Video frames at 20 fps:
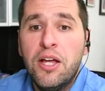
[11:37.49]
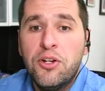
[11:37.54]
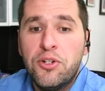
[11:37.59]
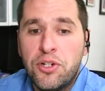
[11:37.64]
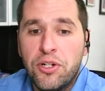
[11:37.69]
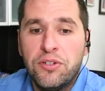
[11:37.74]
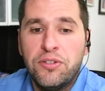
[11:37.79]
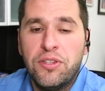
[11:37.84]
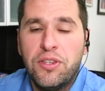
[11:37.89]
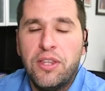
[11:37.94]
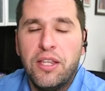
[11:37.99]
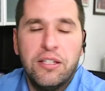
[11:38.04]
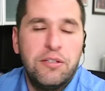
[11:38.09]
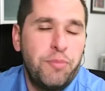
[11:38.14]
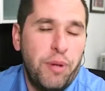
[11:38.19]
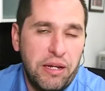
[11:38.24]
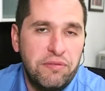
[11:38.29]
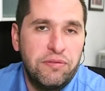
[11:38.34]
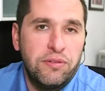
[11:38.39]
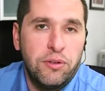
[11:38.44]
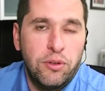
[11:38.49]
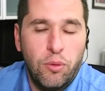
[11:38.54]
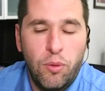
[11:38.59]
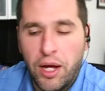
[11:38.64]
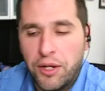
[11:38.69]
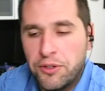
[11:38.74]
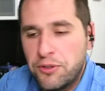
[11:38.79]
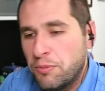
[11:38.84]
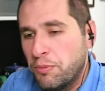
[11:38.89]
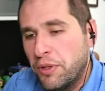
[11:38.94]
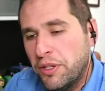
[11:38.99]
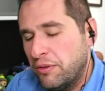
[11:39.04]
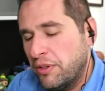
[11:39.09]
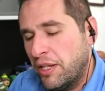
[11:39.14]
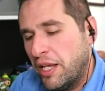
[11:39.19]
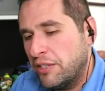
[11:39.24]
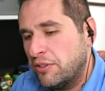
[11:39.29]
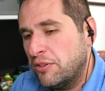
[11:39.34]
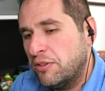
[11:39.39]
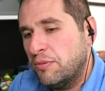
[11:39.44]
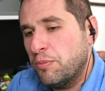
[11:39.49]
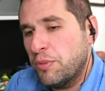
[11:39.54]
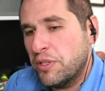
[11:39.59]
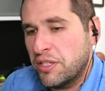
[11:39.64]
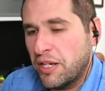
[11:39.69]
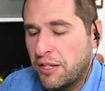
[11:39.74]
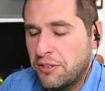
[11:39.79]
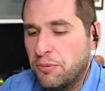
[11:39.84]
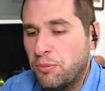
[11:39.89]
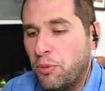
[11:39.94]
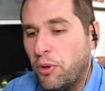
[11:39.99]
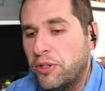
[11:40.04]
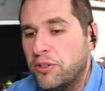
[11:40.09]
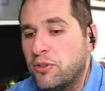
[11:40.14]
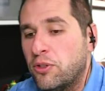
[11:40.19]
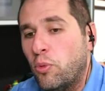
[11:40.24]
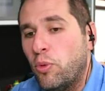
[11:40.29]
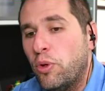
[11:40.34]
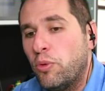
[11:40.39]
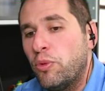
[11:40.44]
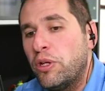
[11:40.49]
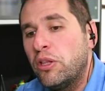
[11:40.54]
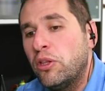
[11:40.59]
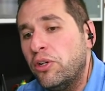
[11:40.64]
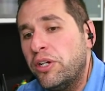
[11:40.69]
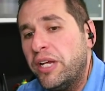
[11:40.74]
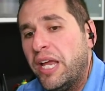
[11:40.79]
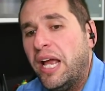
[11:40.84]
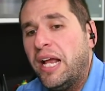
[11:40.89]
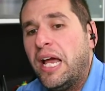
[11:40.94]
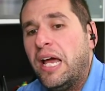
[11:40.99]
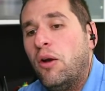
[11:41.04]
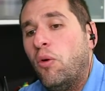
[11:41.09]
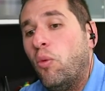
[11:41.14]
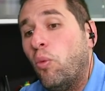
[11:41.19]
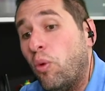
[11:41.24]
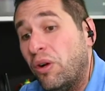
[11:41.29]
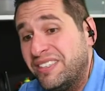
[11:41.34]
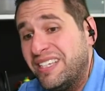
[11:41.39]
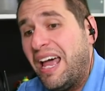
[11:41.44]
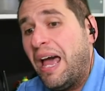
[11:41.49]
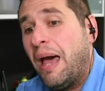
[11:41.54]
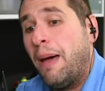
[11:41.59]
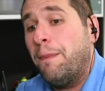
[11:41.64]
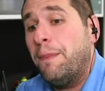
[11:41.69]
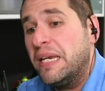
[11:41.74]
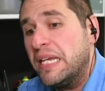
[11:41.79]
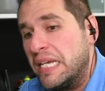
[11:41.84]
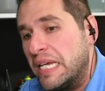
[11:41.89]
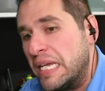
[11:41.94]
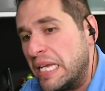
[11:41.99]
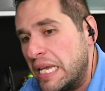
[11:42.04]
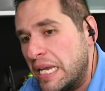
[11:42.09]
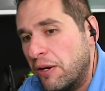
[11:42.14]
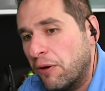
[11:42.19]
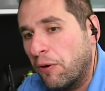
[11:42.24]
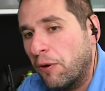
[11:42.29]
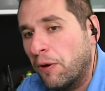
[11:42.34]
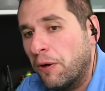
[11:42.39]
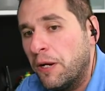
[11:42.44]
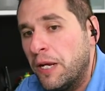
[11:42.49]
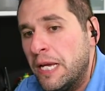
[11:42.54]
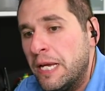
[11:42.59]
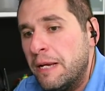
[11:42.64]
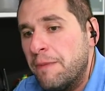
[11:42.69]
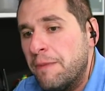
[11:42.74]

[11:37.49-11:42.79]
Just it's painful to watch. But that's besides the point. So when we look at kind of what's happening here,